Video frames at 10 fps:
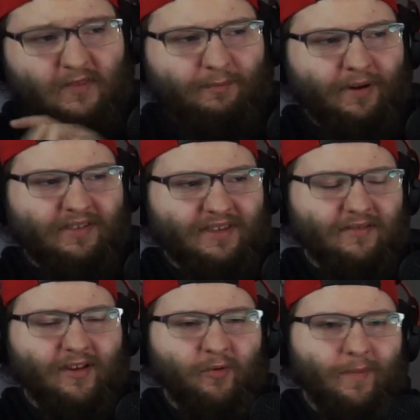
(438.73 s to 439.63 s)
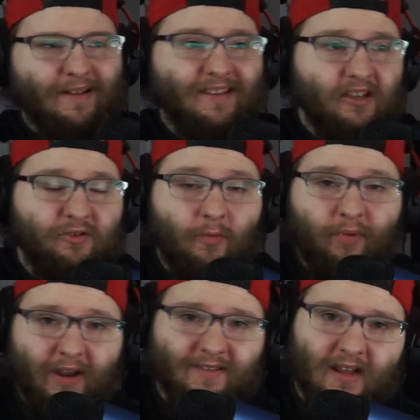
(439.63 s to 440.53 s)
But sounds like we're about to get into a
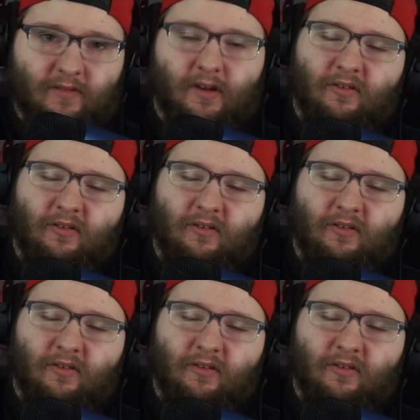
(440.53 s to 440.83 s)
breakdown there,